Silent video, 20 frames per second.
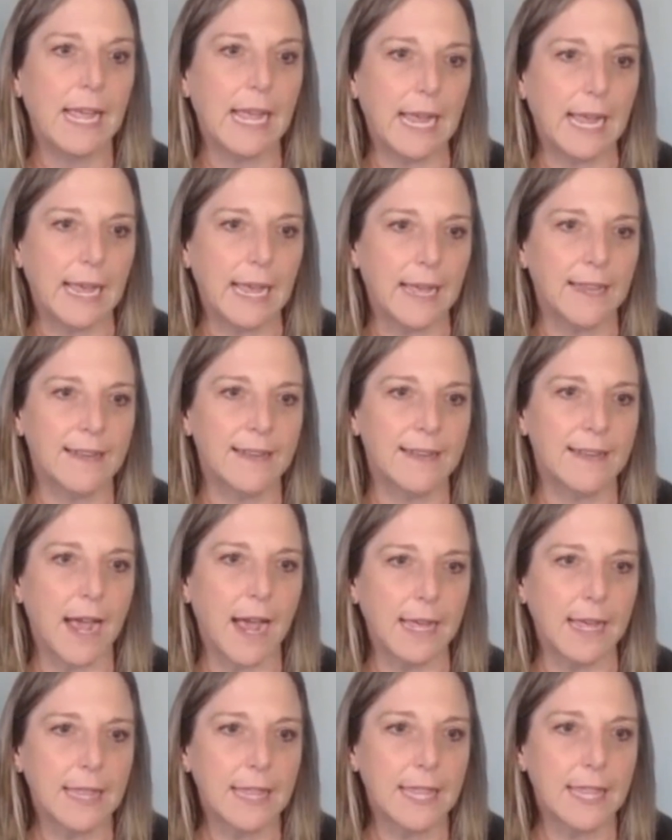And
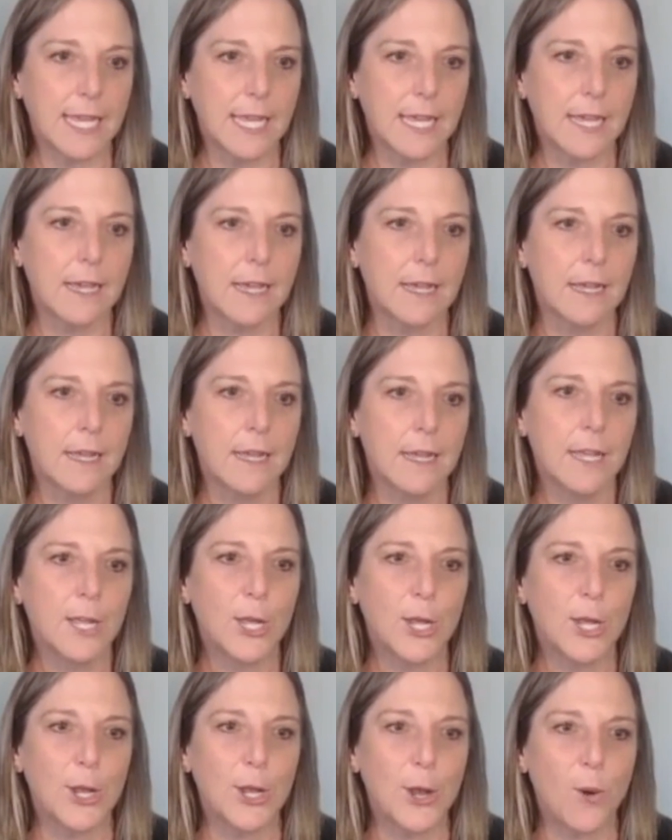I think,
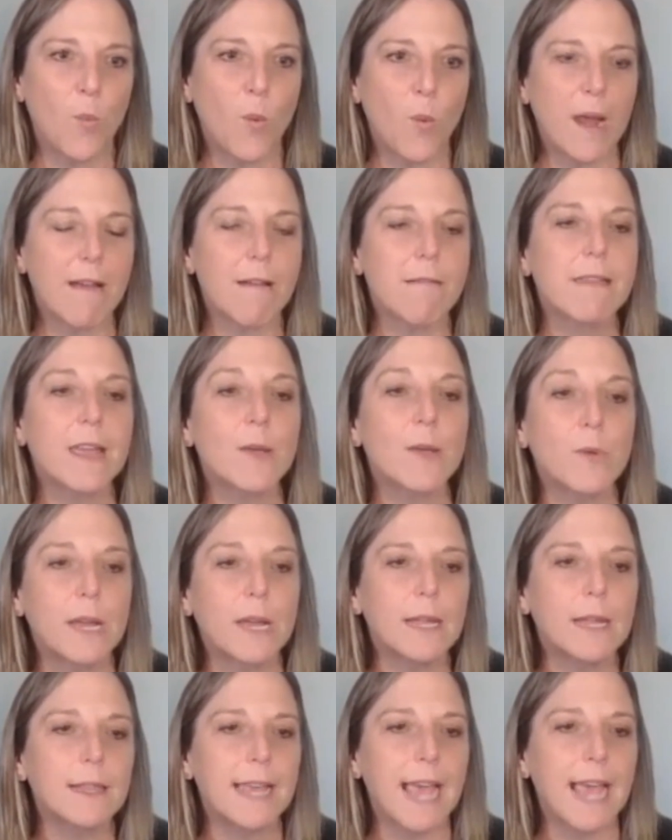you know, where they
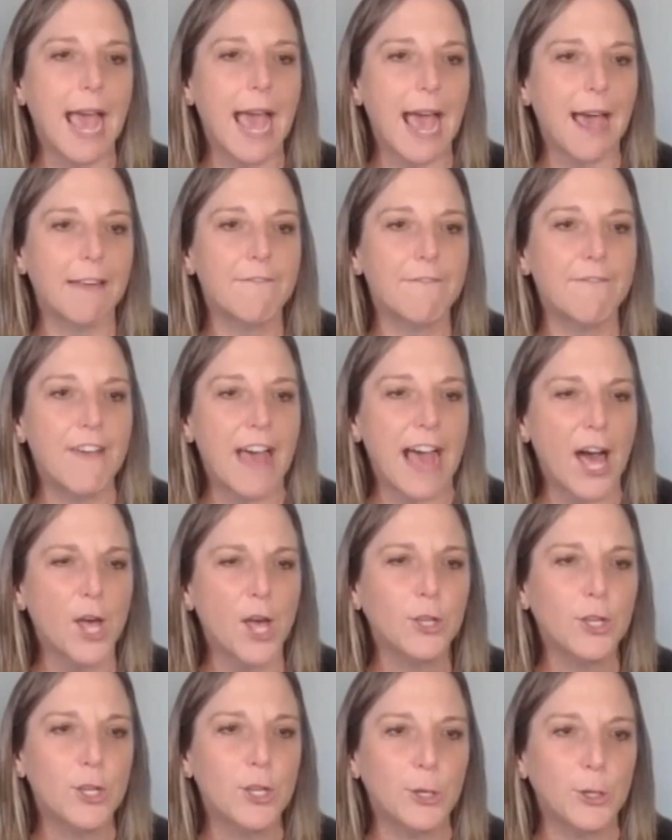really add
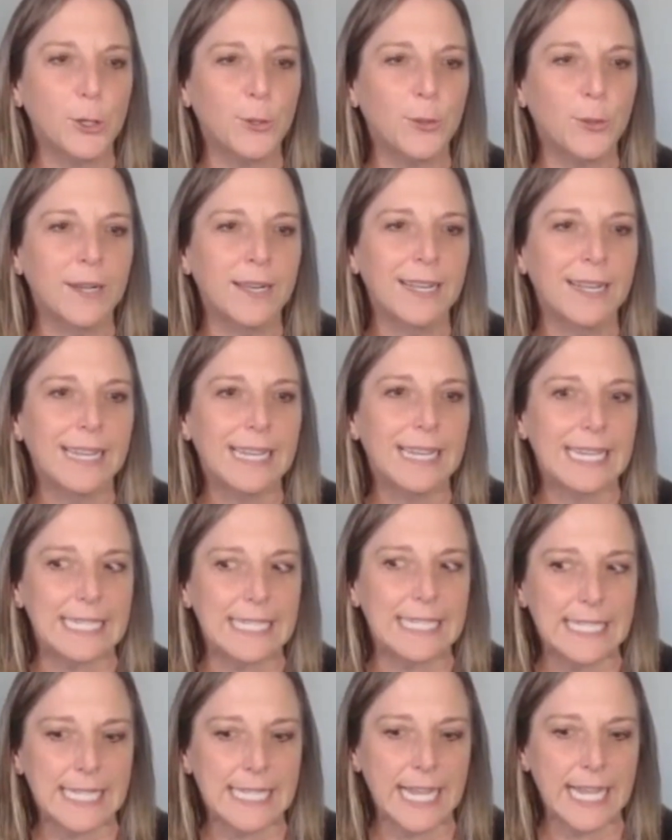value
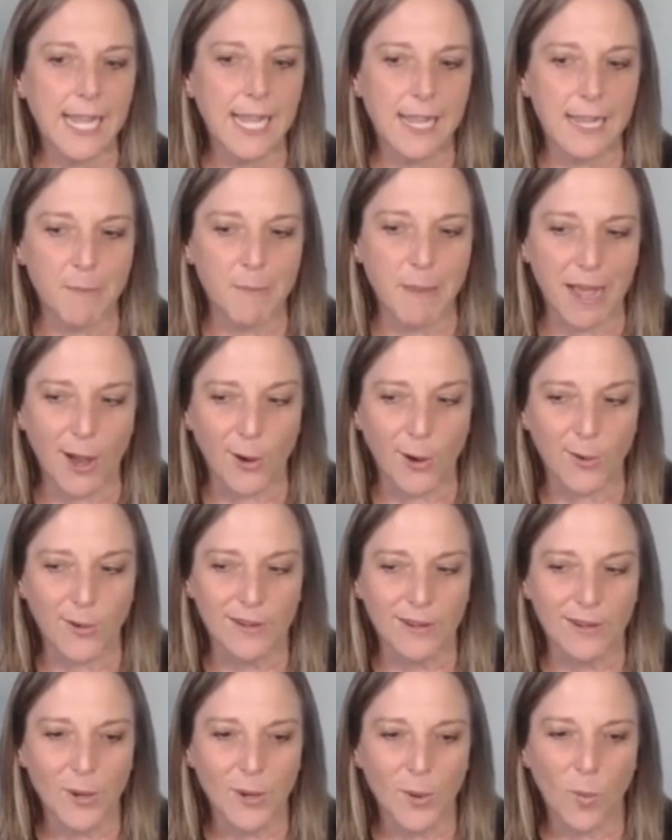is thinking about
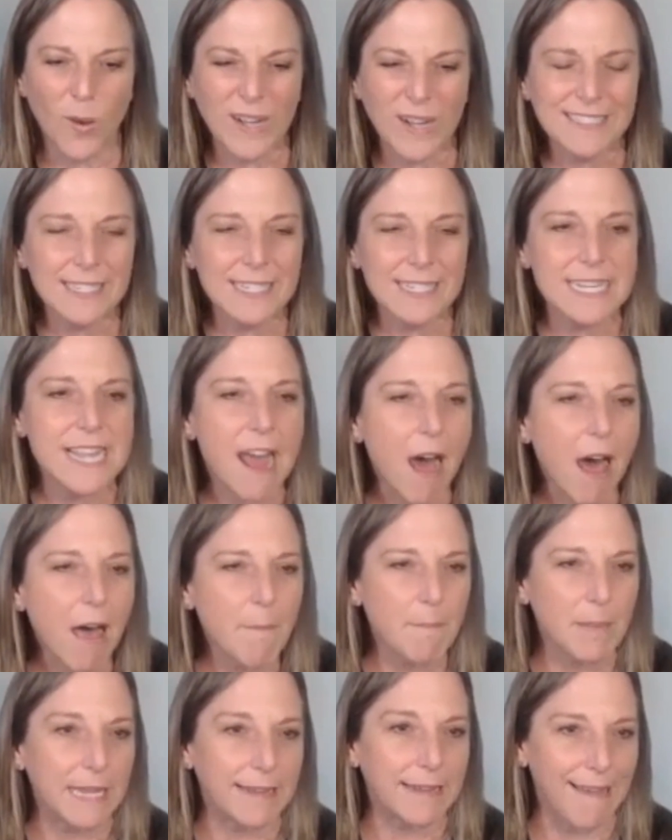what's
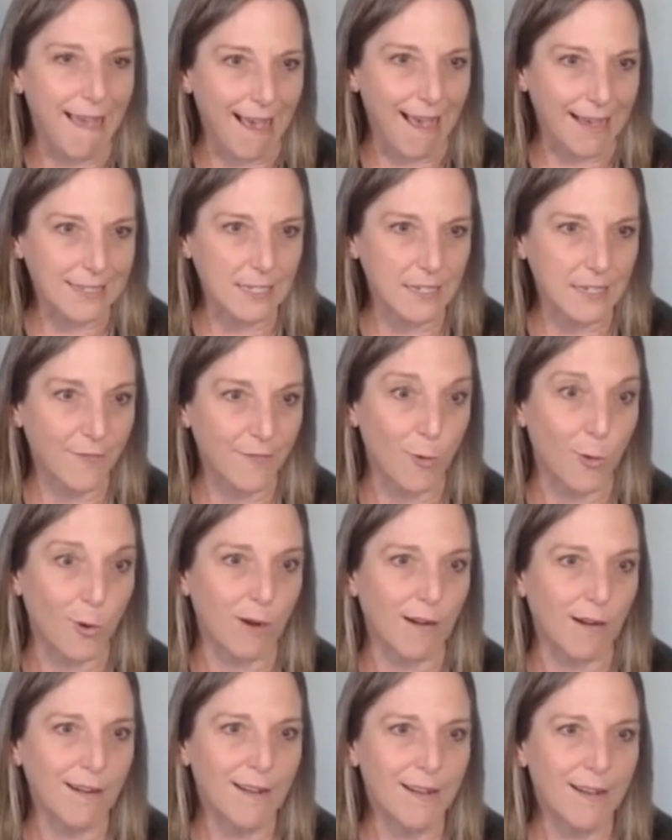not being asked
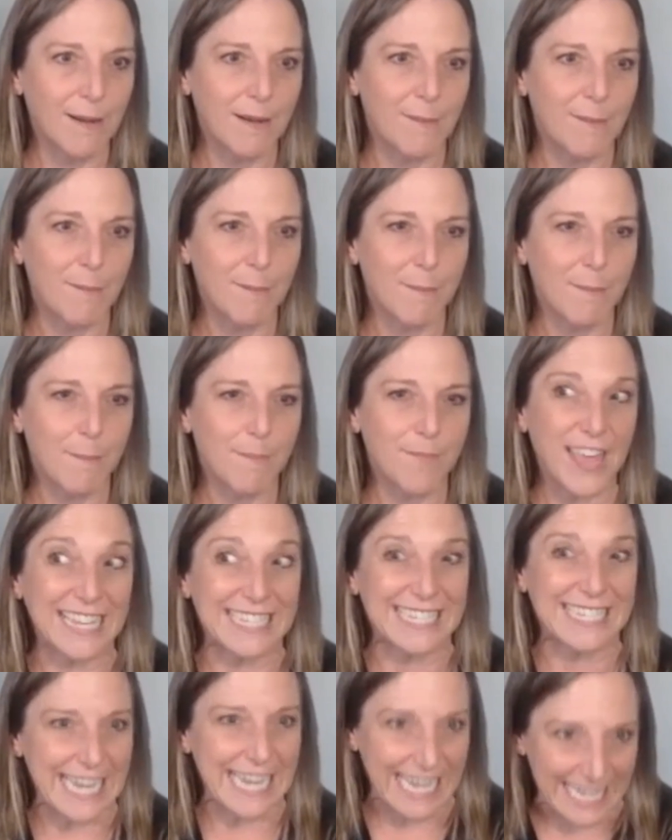for
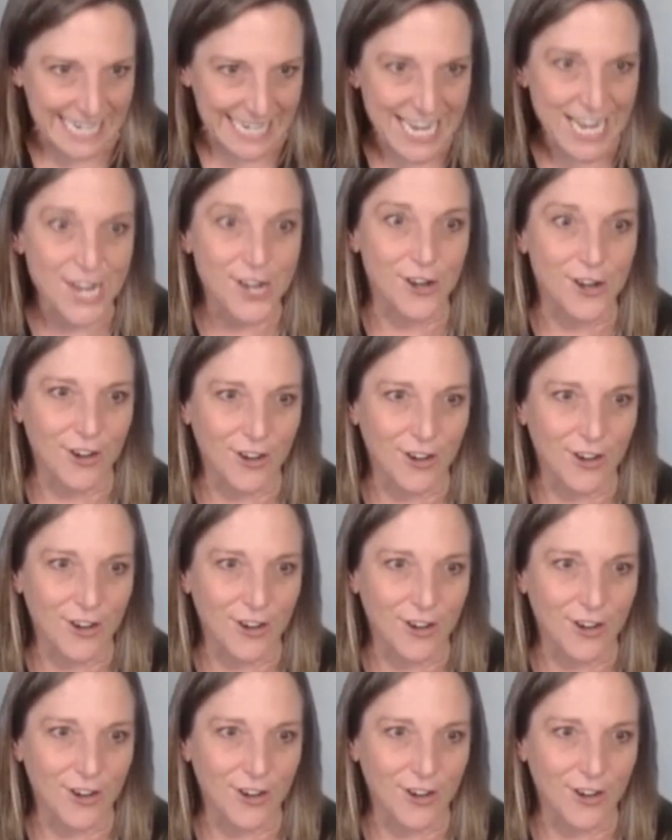that's in here